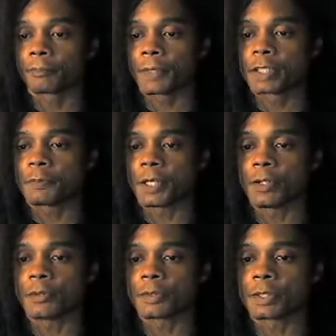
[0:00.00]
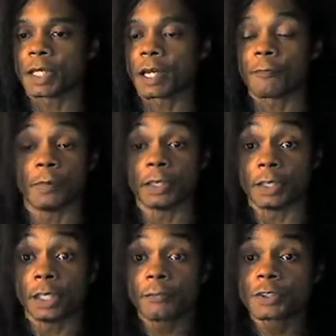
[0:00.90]
spells that have been
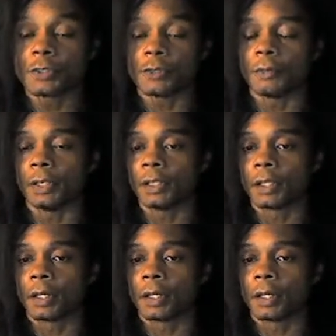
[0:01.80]
given to me,